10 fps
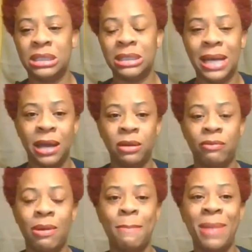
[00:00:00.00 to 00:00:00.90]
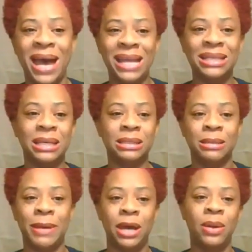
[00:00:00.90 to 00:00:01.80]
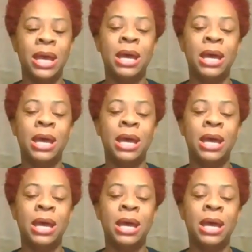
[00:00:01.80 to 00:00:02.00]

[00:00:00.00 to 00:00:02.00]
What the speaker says: to kind of remind us about